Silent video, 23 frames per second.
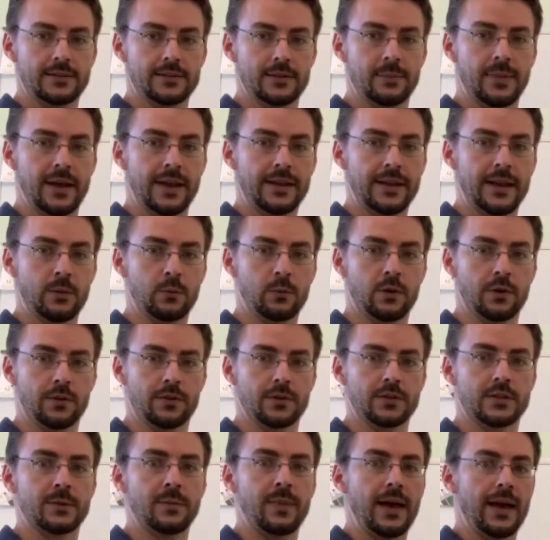to my net worth or
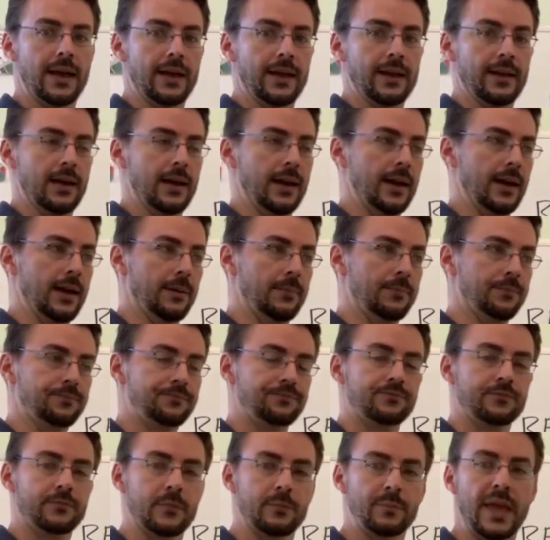to my
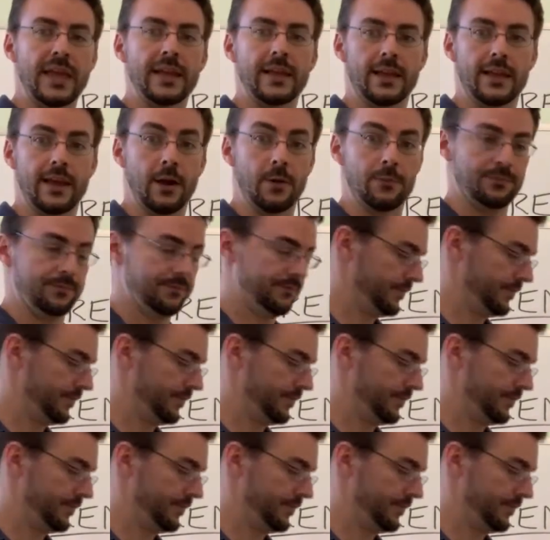bank account.